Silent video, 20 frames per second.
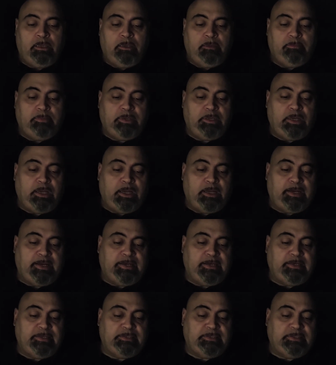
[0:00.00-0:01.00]
But God
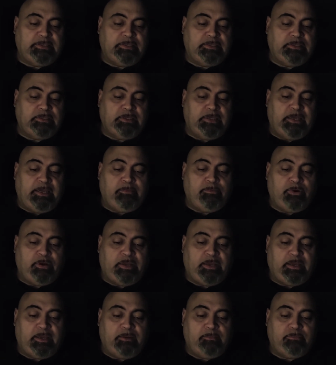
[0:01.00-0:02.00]
had listened to
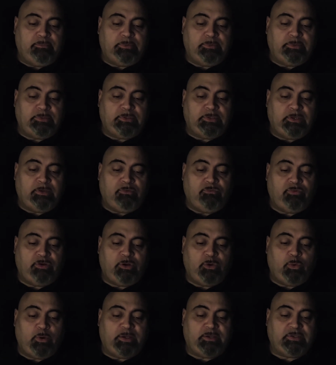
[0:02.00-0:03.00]
Abraham's
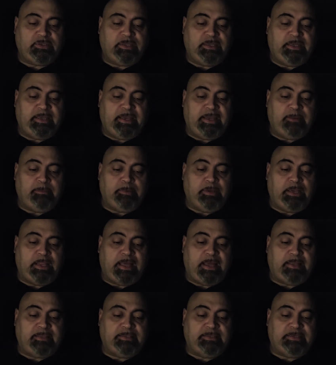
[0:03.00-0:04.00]
request and kept
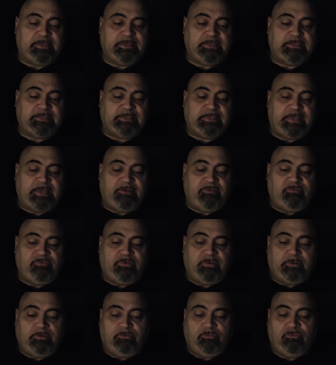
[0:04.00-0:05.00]
Lot
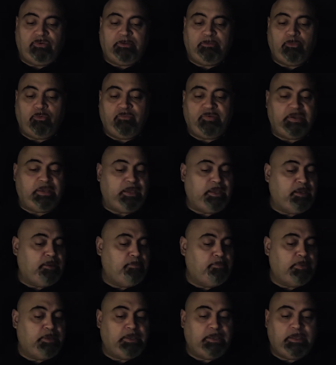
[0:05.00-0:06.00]
safe, removing him
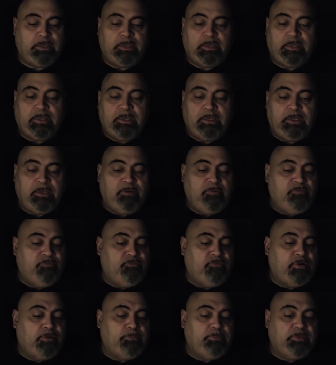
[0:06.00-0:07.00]

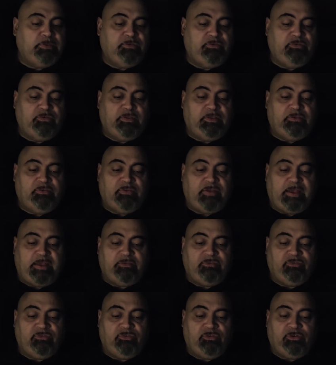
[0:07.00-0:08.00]
from this
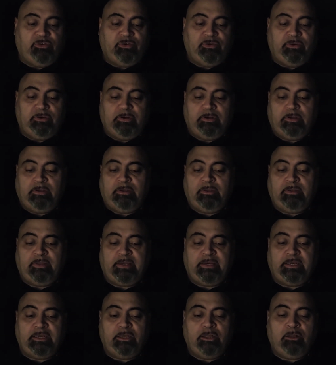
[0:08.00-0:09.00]
disaster
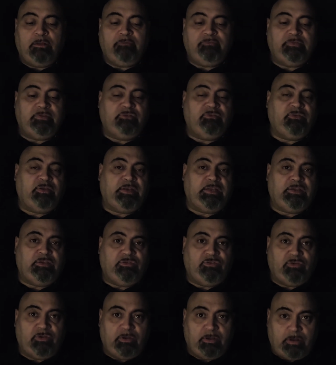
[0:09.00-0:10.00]
that engulfed the
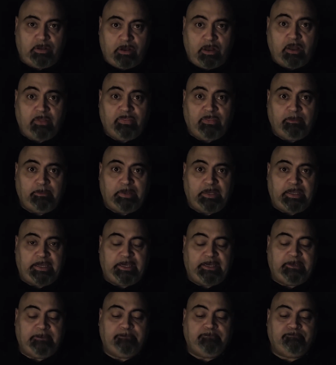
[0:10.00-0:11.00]
cities on the
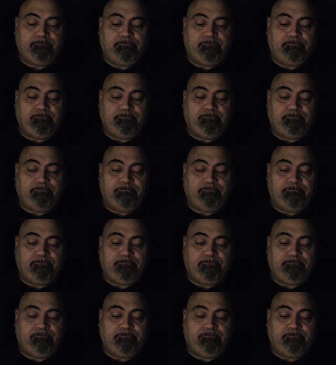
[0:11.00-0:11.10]
plain.